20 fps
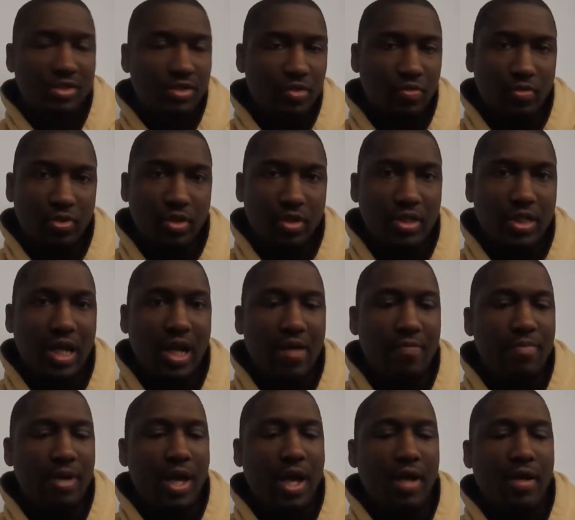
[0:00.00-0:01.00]
just a
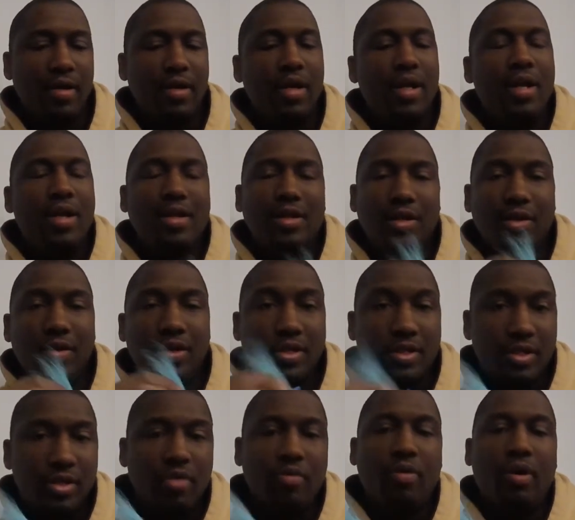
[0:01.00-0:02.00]
wintertime pattern, they're a
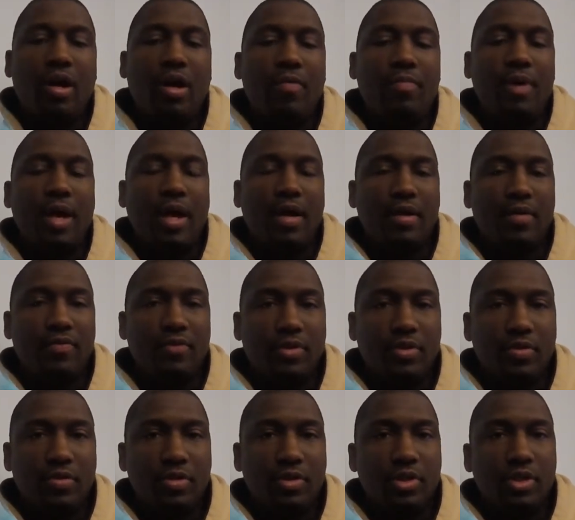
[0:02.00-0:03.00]
year round pattern if you're
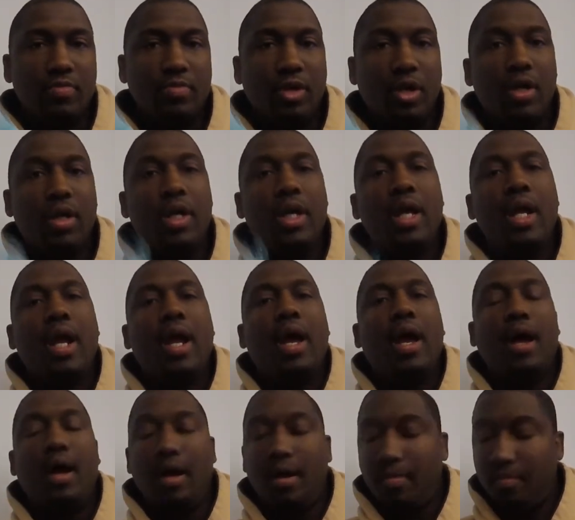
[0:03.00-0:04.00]
doing this smart.
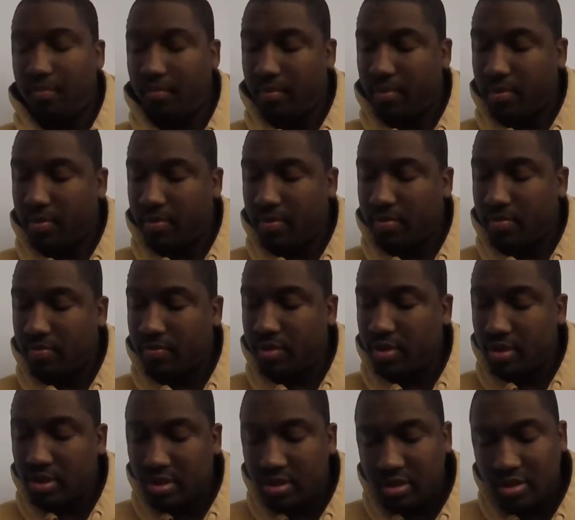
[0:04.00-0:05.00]

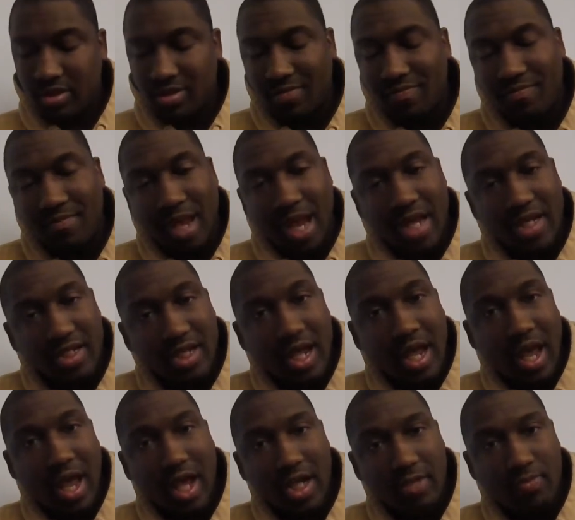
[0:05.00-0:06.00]
This is just the match the
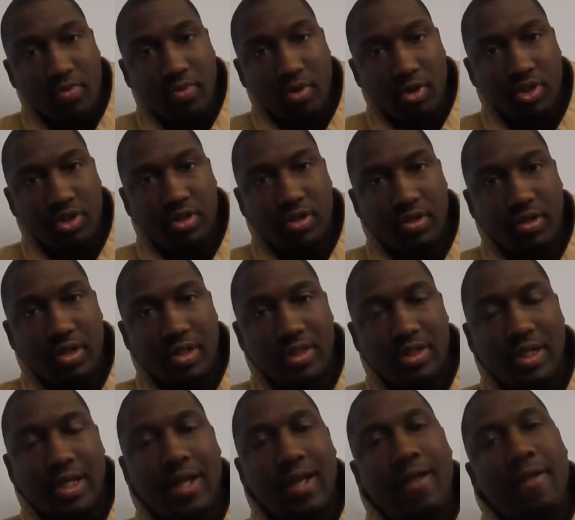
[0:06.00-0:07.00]
hatch portion of
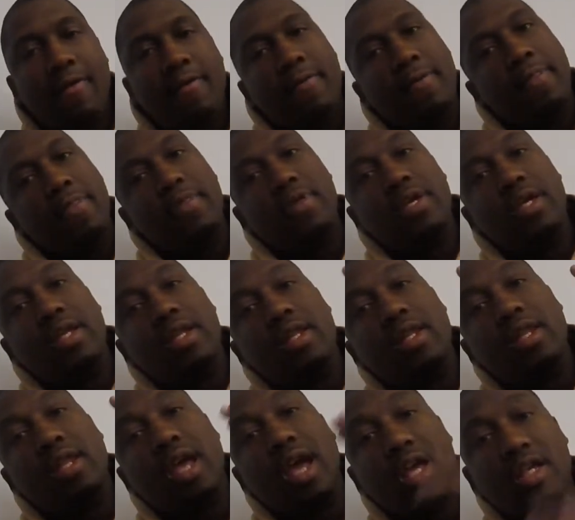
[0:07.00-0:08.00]
this. The
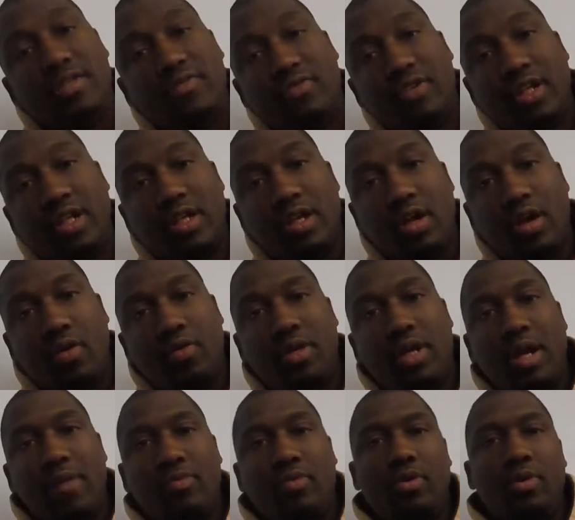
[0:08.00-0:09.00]
next video
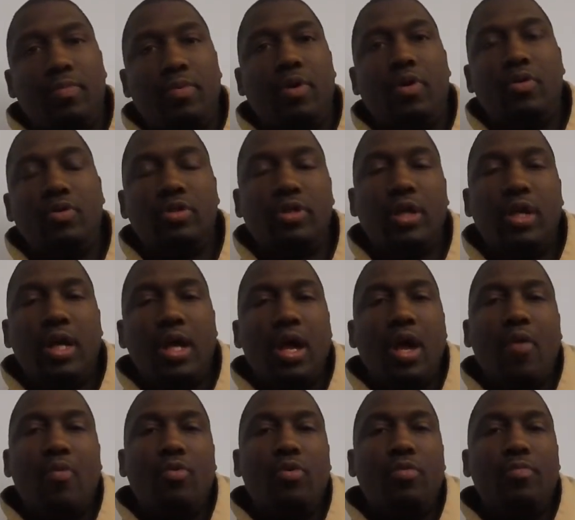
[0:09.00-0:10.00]
that I'm going to post
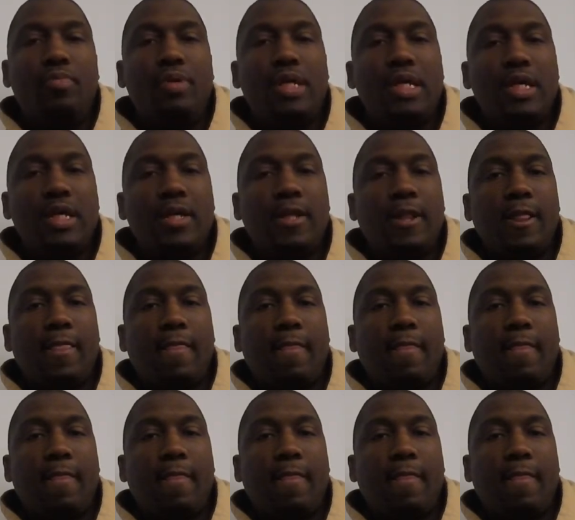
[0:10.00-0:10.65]
will be